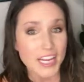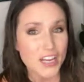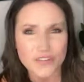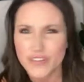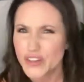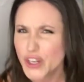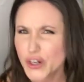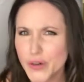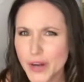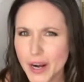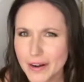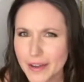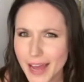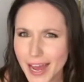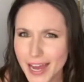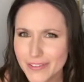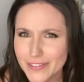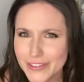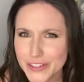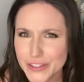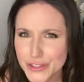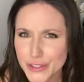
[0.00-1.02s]
if you're not
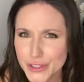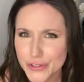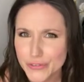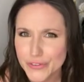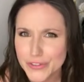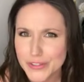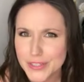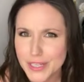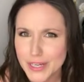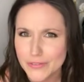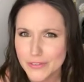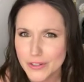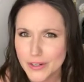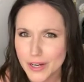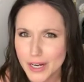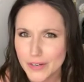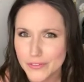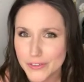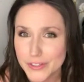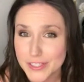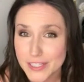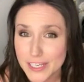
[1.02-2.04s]
having surface level
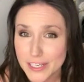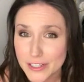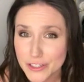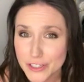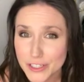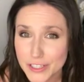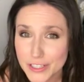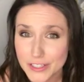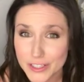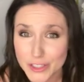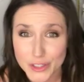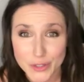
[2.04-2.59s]
conversations